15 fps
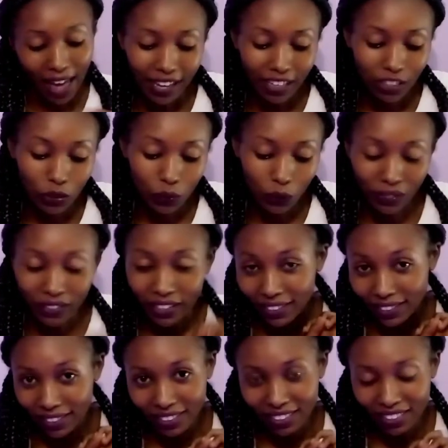into
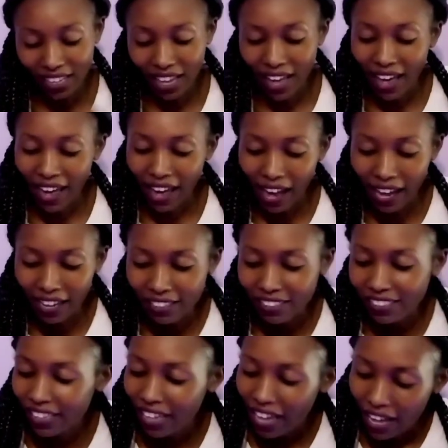this, and
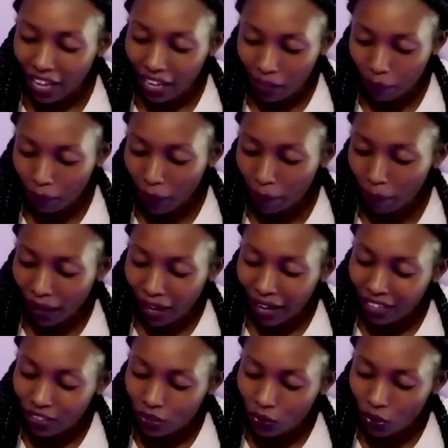remember,
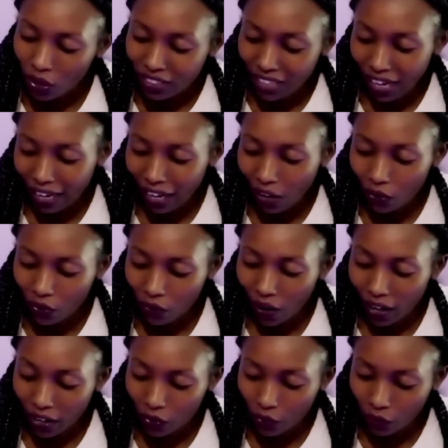do not allow
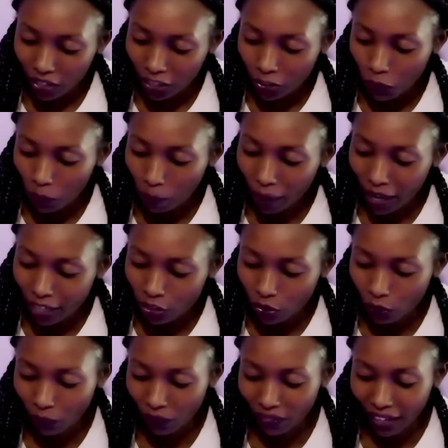your urine to pass
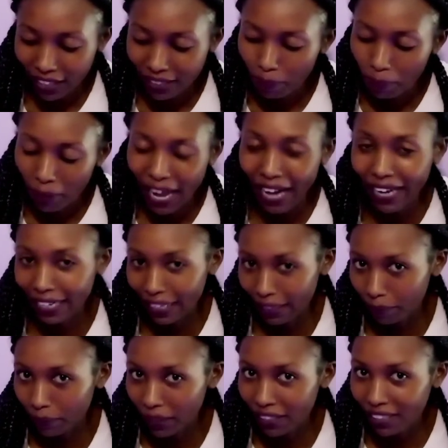through that black
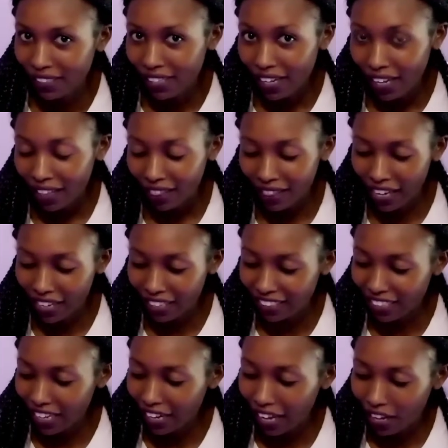limit. There
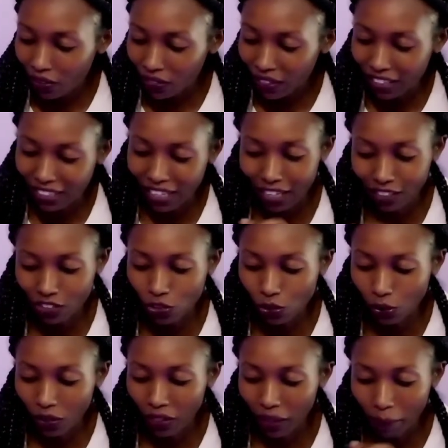is an arrow that has
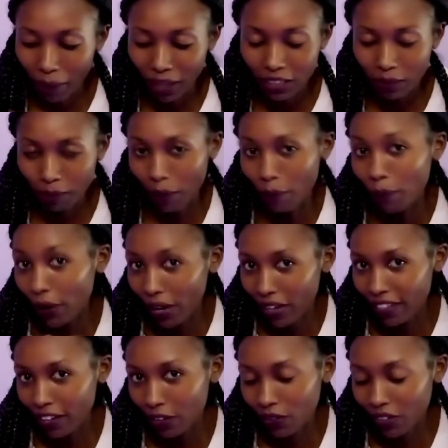shown the maximum where
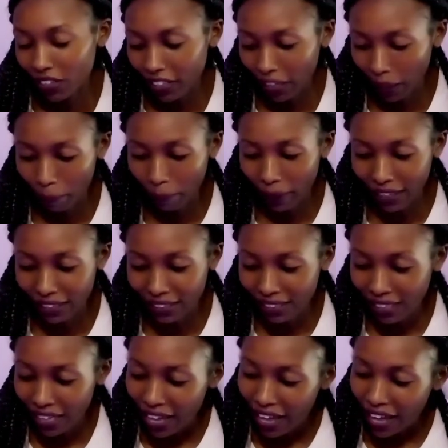the urine can pass,
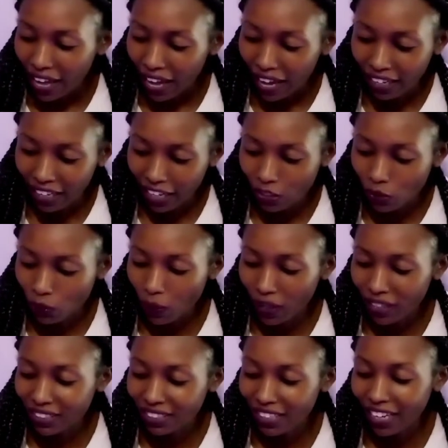and as you
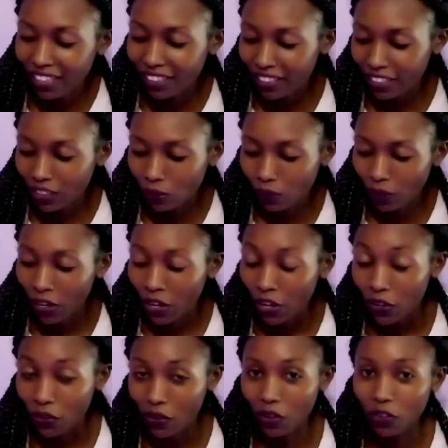extend this way,
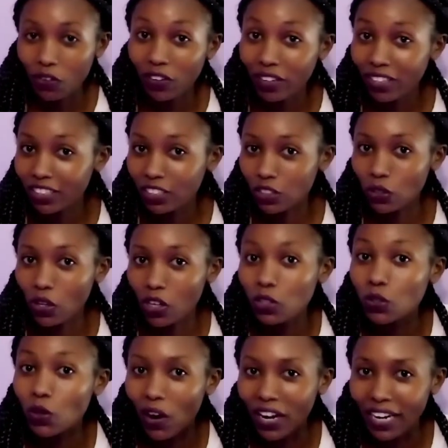your urine is going
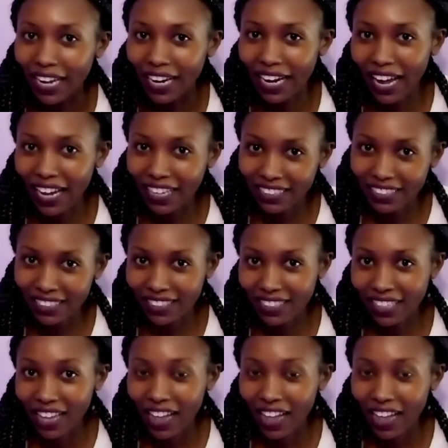to analyze